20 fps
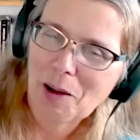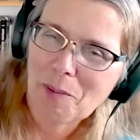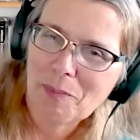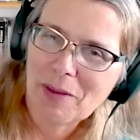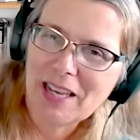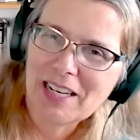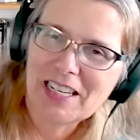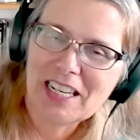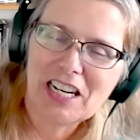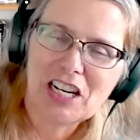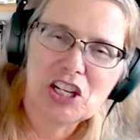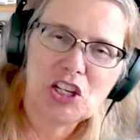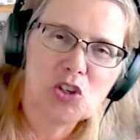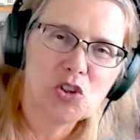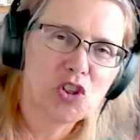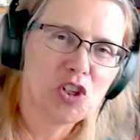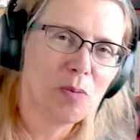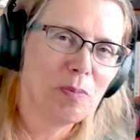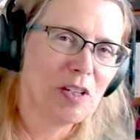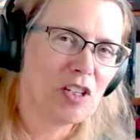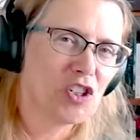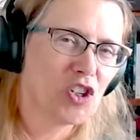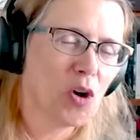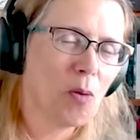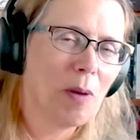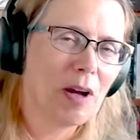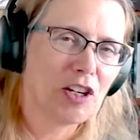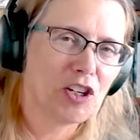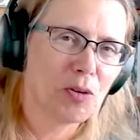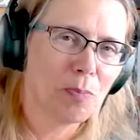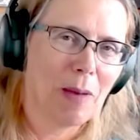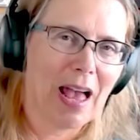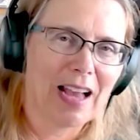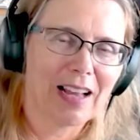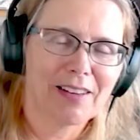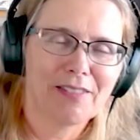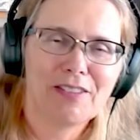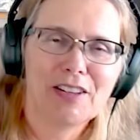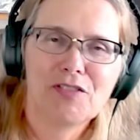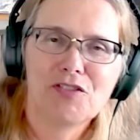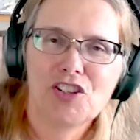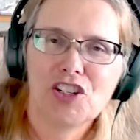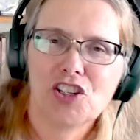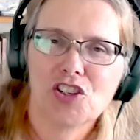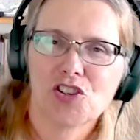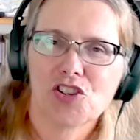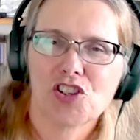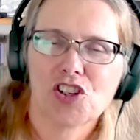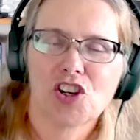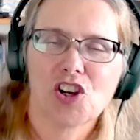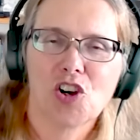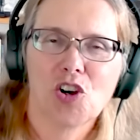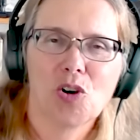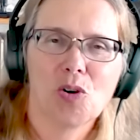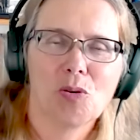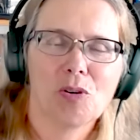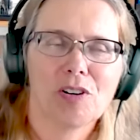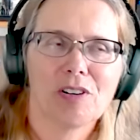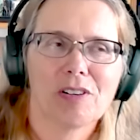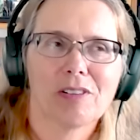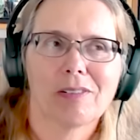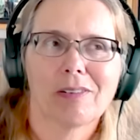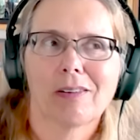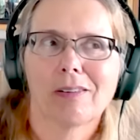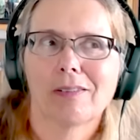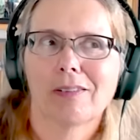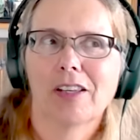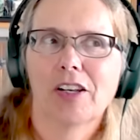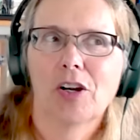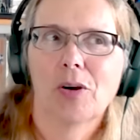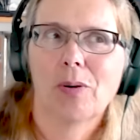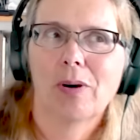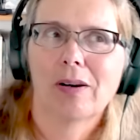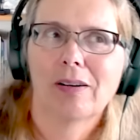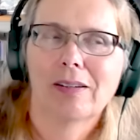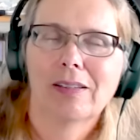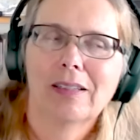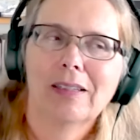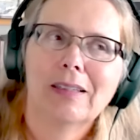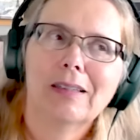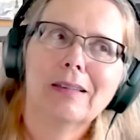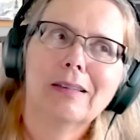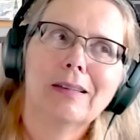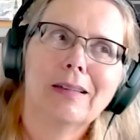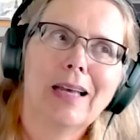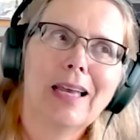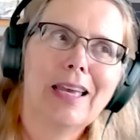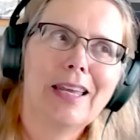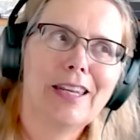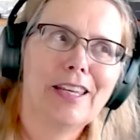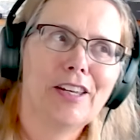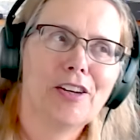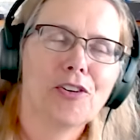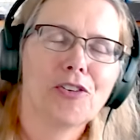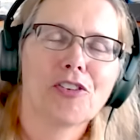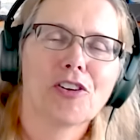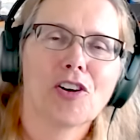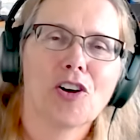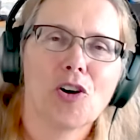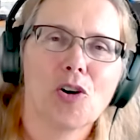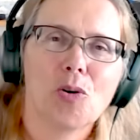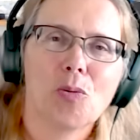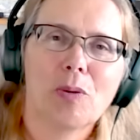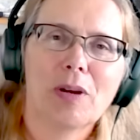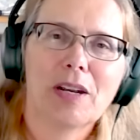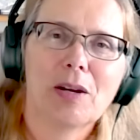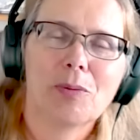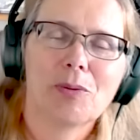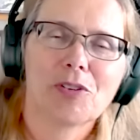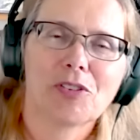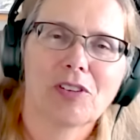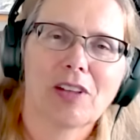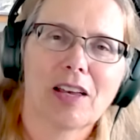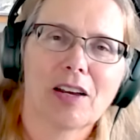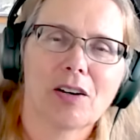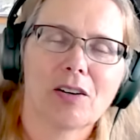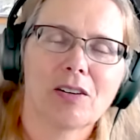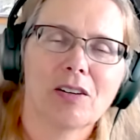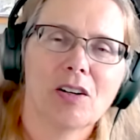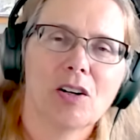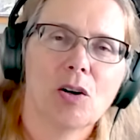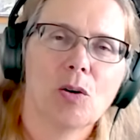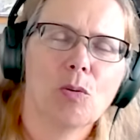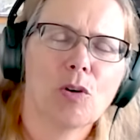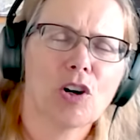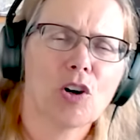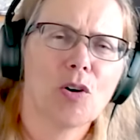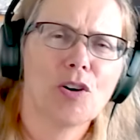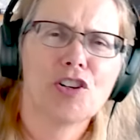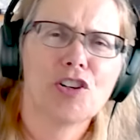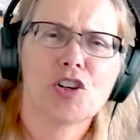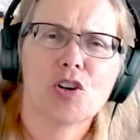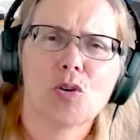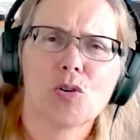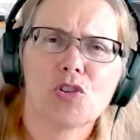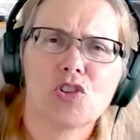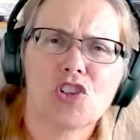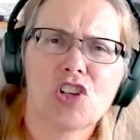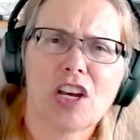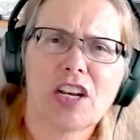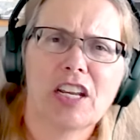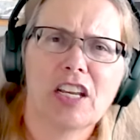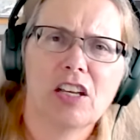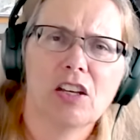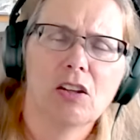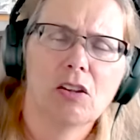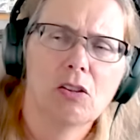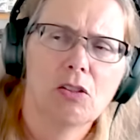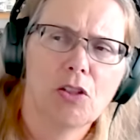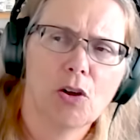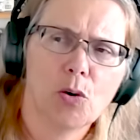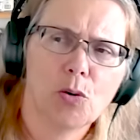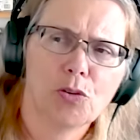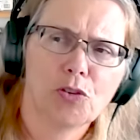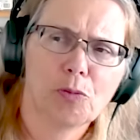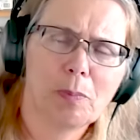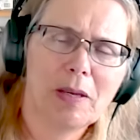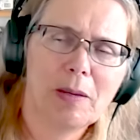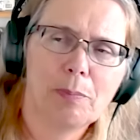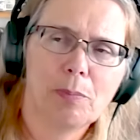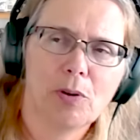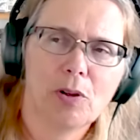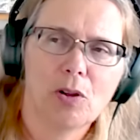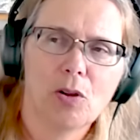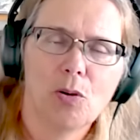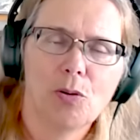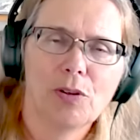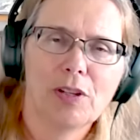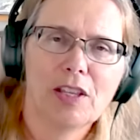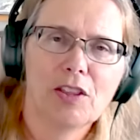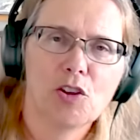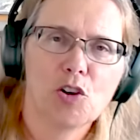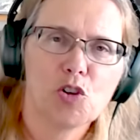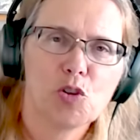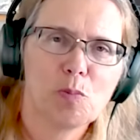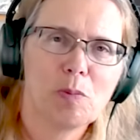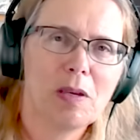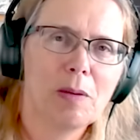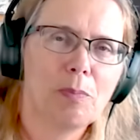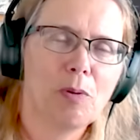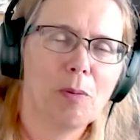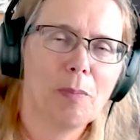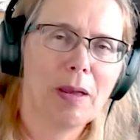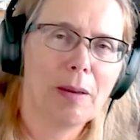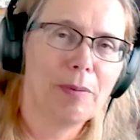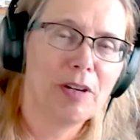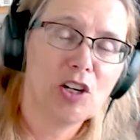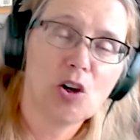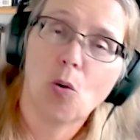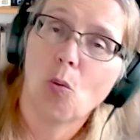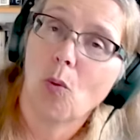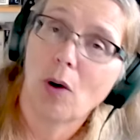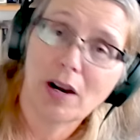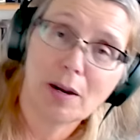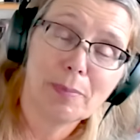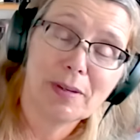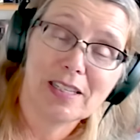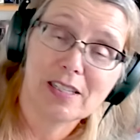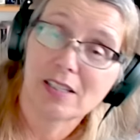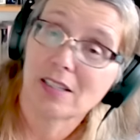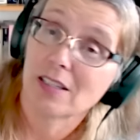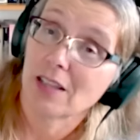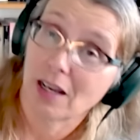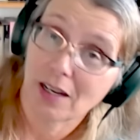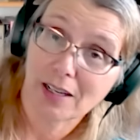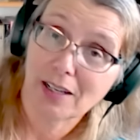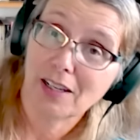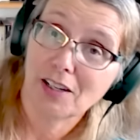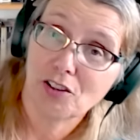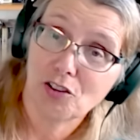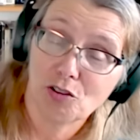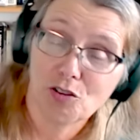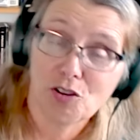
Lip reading: It didn't used to be so much back 50 years ago, or, 80 years ago, when it was like, we're going to go study those people, only those people maybe don't want to be studied,